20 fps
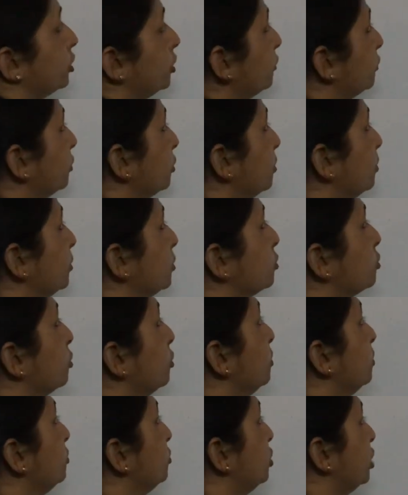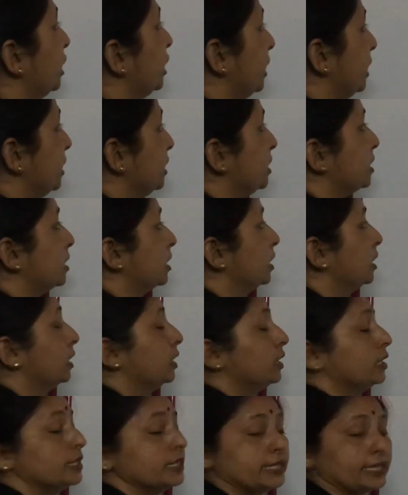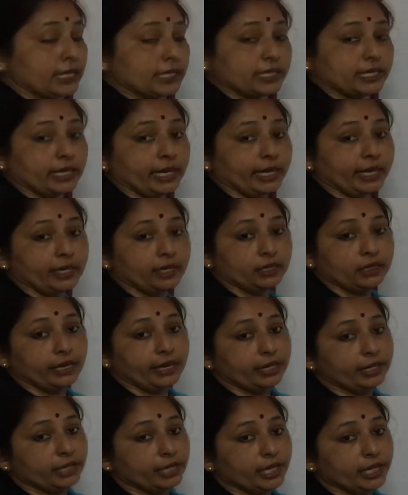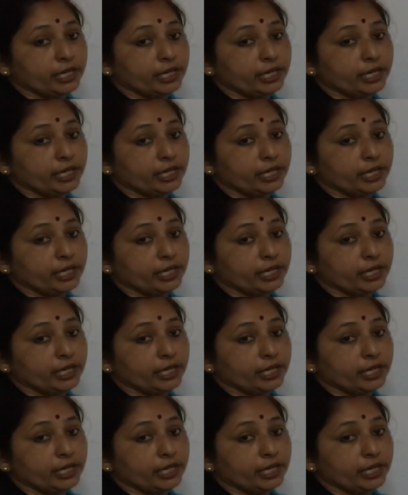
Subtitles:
of chromosome, genes, cell cycle, and